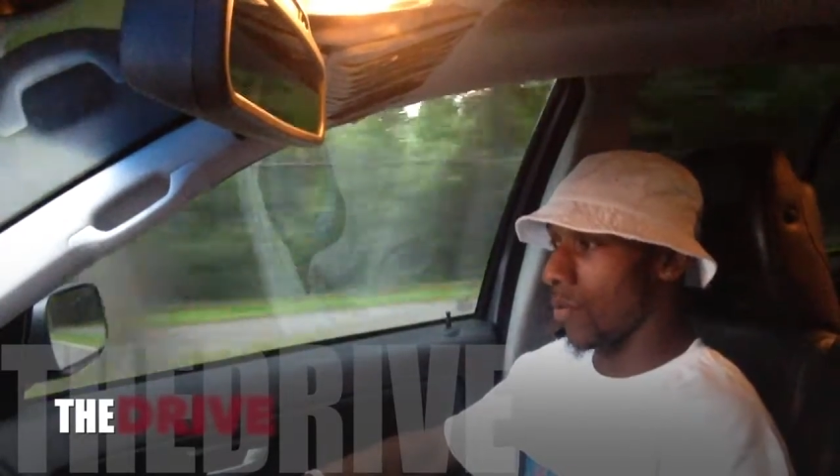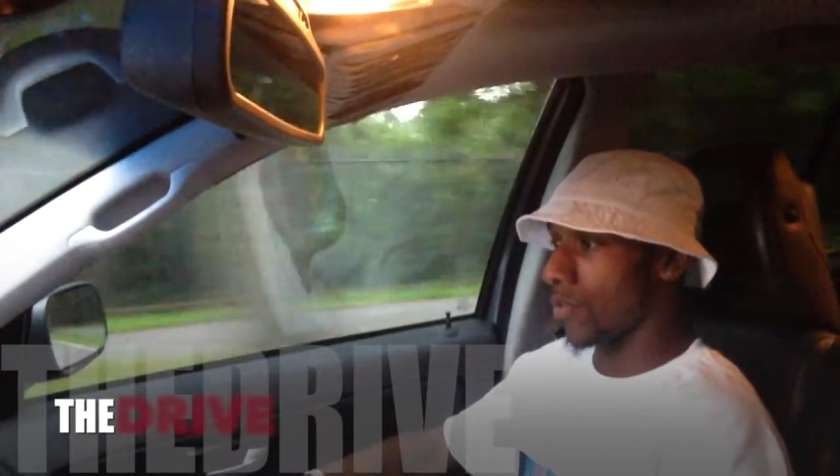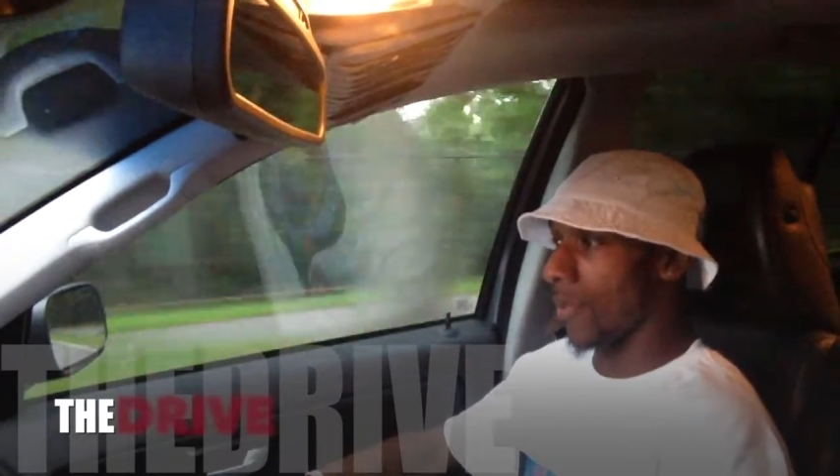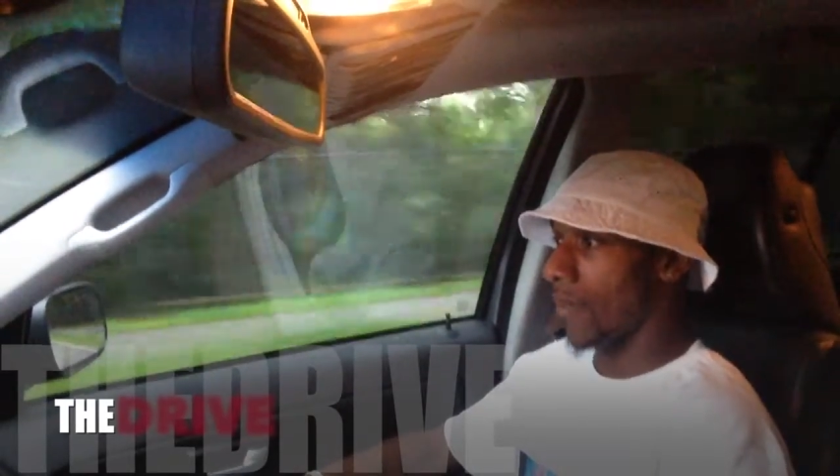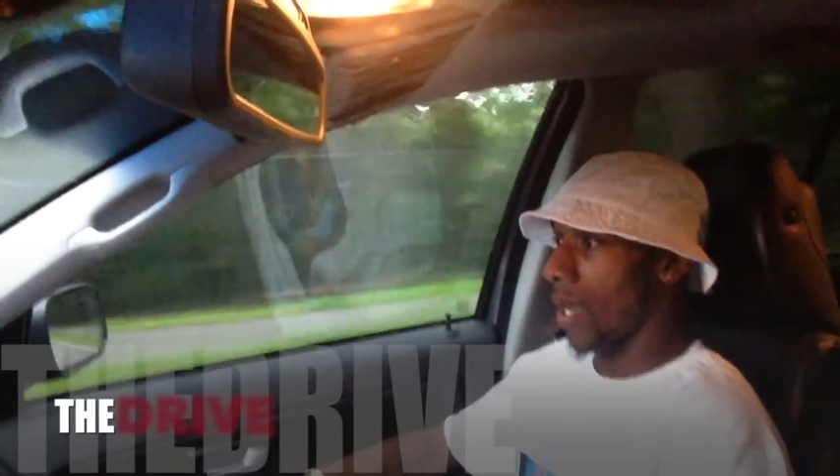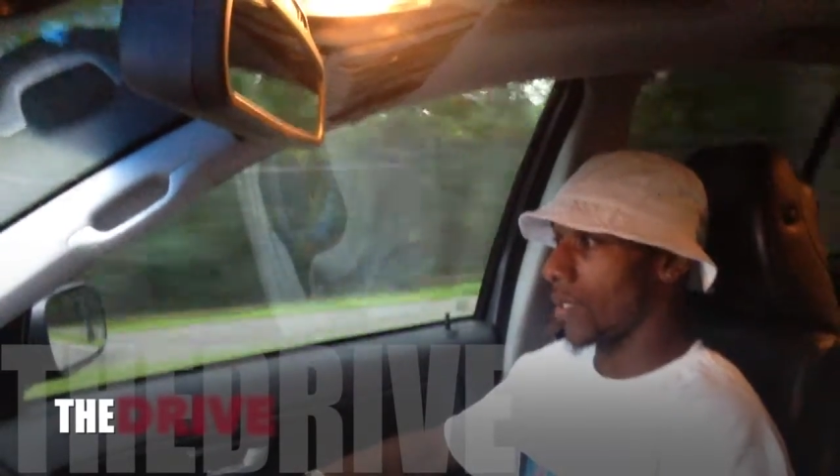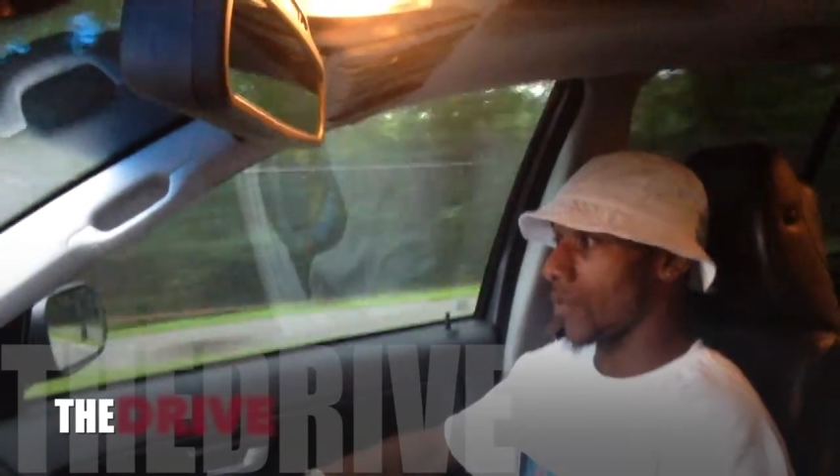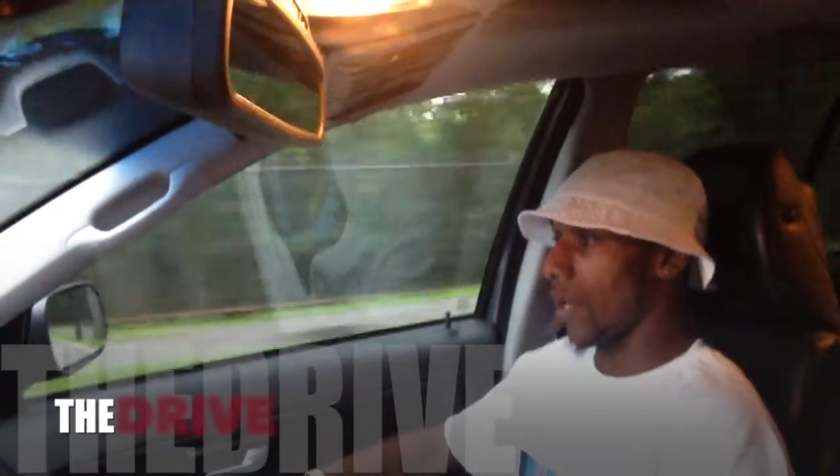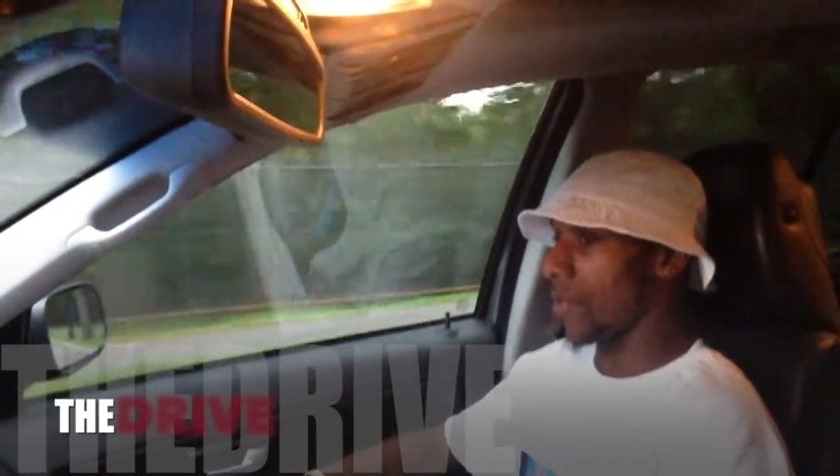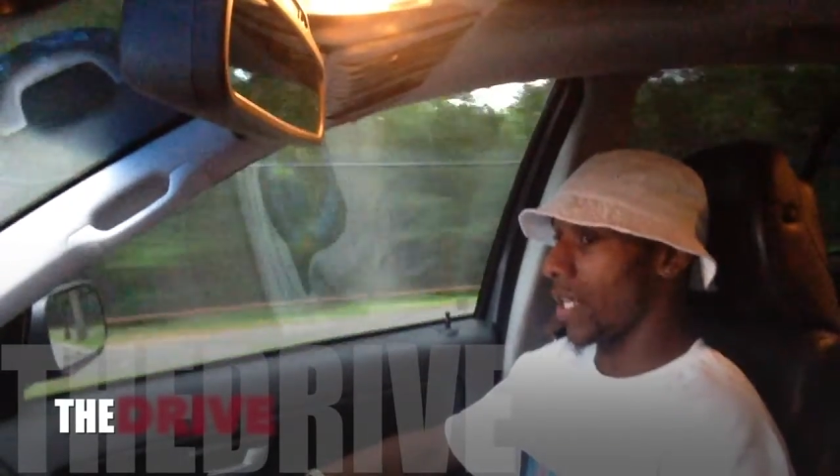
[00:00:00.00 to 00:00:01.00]
blows my mind,
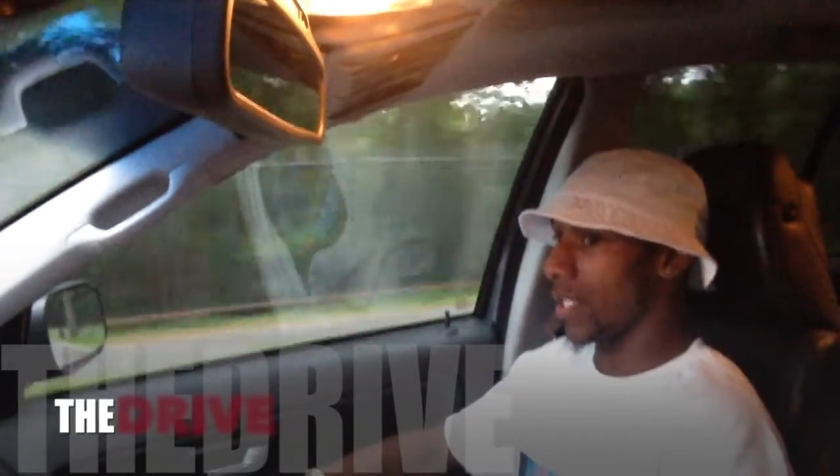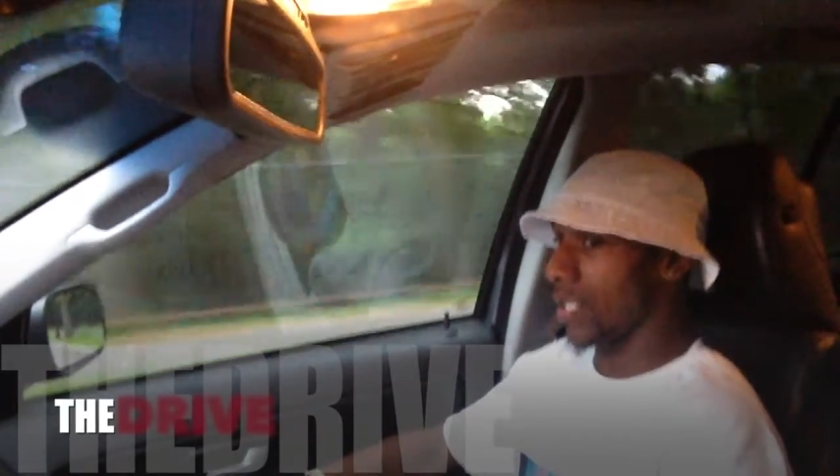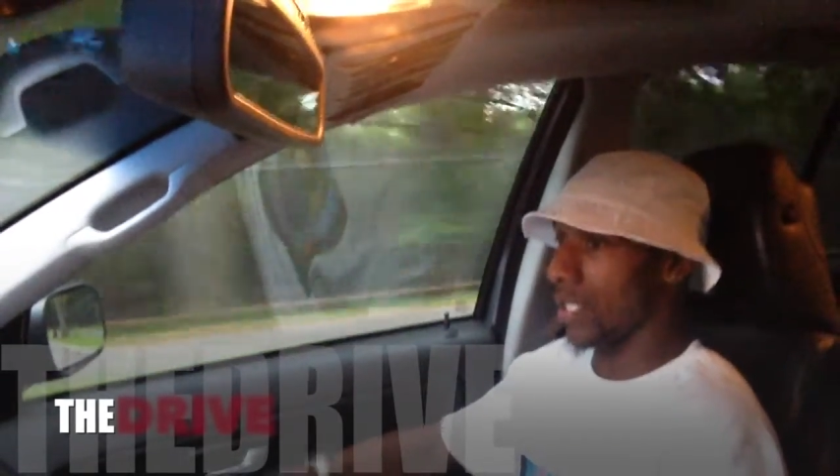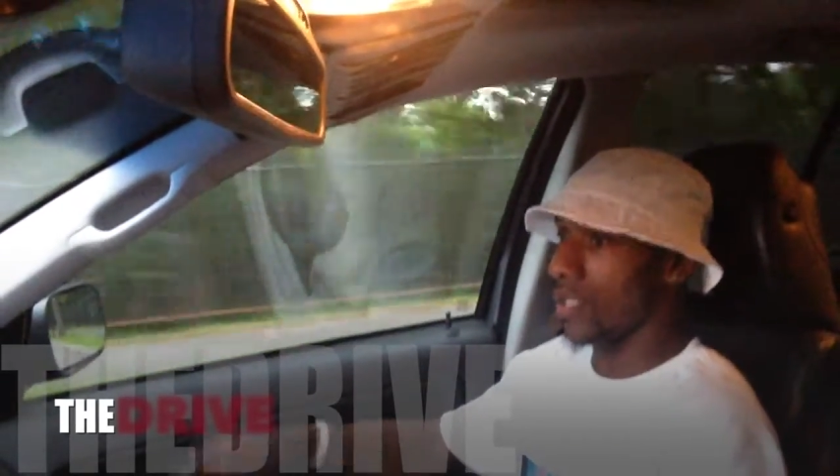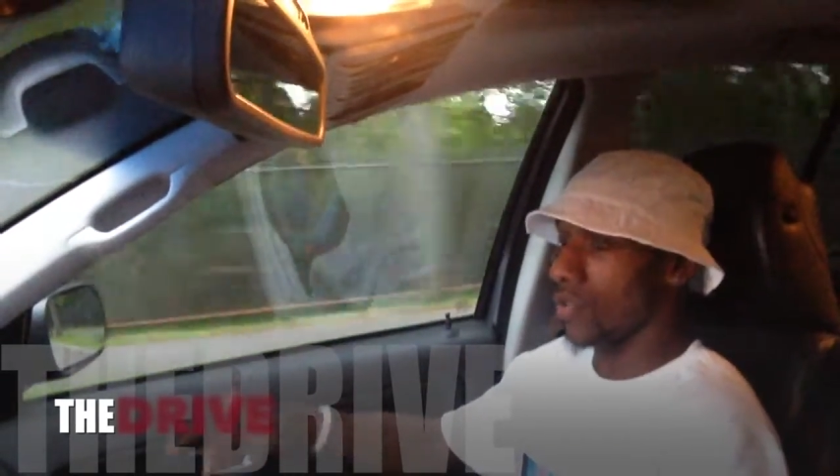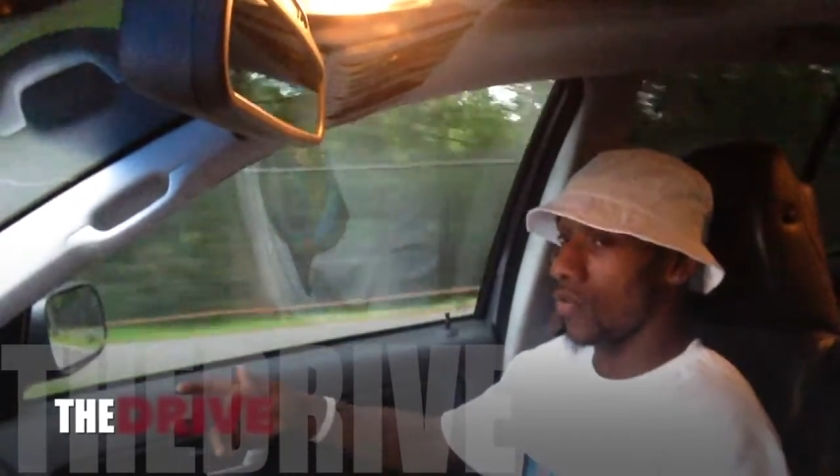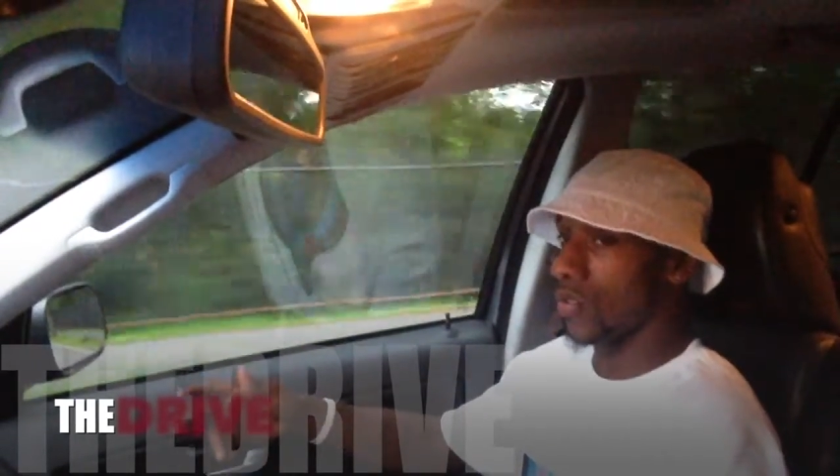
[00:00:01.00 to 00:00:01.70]
you know what I mean? Because these are the dudes,